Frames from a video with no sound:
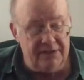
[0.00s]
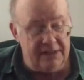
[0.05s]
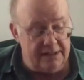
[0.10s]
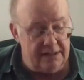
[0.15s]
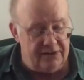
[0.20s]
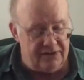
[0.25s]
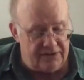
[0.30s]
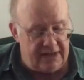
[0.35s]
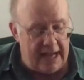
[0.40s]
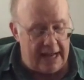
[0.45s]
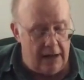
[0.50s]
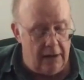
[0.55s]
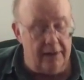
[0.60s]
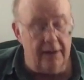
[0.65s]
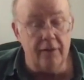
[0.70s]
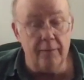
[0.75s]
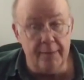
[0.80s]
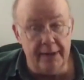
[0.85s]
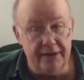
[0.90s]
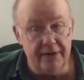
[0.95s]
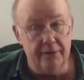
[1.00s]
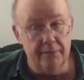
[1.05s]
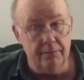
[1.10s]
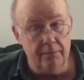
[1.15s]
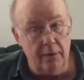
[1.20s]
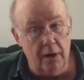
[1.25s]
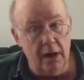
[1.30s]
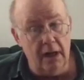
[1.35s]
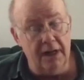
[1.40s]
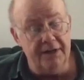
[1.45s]
in the scale. Now there'll be
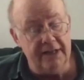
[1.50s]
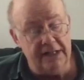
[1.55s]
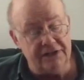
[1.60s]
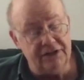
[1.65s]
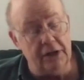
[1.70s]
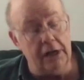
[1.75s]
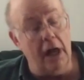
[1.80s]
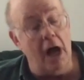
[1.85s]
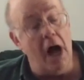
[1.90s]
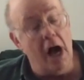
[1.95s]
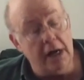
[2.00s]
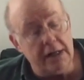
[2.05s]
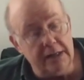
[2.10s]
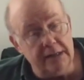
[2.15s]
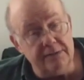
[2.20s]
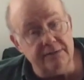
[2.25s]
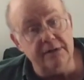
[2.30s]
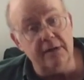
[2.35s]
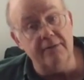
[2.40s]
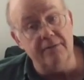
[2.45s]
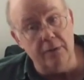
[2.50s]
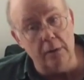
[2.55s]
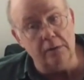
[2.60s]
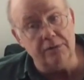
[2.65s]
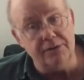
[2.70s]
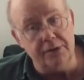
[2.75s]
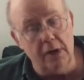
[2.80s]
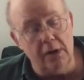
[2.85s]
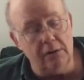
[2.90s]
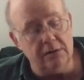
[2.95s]
additional octaves of
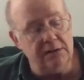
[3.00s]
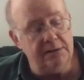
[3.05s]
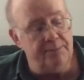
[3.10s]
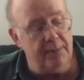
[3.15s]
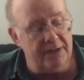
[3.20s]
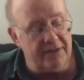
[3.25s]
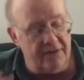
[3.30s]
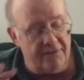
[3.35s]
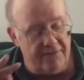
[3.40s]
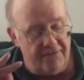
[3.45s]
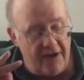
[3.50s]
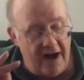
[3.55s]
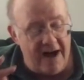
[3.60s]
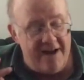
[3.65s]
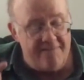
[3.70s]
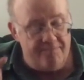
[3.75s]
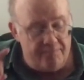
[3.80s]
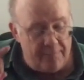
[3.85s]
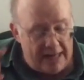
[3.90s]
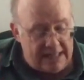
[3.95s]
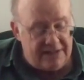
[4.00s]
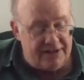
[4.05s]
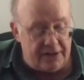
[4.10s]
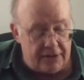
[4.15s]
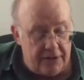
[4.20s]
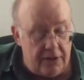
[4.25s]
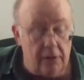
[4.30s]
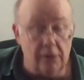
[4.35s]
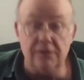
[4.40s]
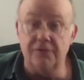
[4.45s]
those notes, but the 5
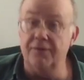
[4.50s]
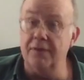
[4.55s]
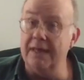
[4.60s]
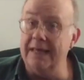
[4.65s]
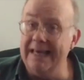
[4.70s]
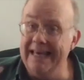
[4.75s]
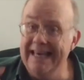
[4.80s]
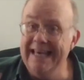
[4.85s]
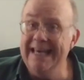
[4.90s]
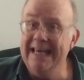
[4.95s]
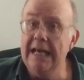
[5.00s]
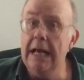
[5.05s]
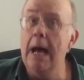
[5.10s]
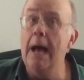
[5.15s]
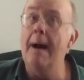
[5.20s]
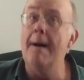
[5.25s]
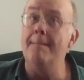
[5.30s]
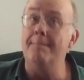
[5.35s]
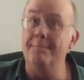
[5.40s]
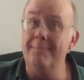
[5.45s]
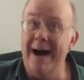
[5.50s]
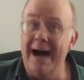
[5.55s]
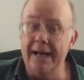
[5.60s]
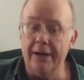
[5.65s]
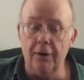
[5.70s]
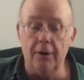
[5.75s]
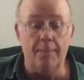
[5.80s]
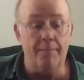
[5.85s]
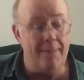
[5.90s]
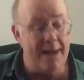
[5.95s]
basic notes of the E
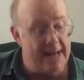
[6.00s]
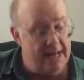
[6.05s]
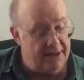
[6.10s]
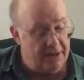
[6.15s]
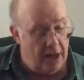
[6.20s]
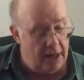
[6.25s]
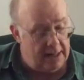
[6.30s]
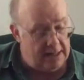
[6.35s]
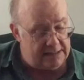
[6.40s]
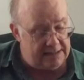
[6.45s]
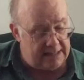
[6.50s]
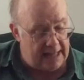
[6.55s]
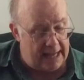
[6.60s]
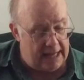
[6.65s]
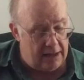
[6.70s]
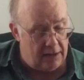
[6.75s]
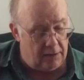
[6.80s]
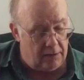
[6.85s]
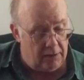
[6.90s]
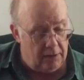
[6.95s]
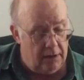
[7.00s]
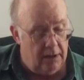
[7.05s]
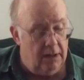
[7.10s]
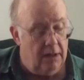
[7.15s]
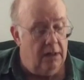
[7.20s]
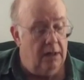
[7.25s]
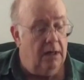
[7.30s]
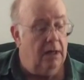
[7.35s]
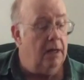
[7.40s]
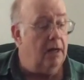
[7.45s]
minor pentatonic scale
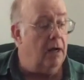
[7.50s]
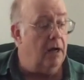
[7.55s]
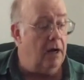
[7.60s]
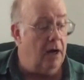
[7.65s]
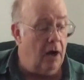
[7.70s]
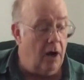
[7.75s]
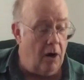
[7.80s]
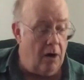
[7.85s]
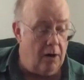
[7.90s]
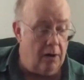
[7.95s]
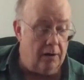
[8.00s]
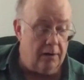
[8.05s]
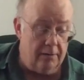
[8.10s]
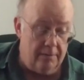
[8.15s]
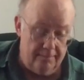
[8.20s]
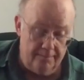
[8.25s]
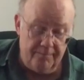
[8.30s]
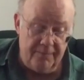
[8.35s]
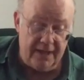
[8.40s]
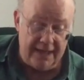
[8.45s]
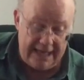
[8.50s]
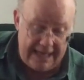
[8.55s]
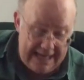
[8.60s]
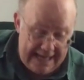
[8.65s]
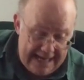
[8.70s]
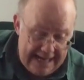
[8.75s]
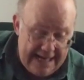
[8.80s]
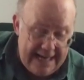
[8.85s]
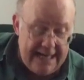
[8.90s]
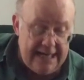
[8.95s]
are the
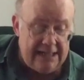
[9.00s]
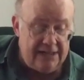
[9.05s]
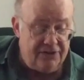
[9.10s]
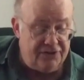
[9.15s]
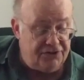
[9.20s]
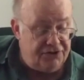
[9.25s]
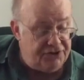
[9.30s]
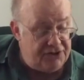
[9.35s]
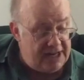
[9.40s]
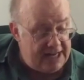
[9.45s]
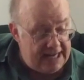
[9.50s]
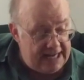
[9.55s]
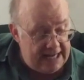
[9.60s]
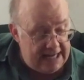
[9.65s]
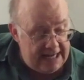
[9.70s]
E, G,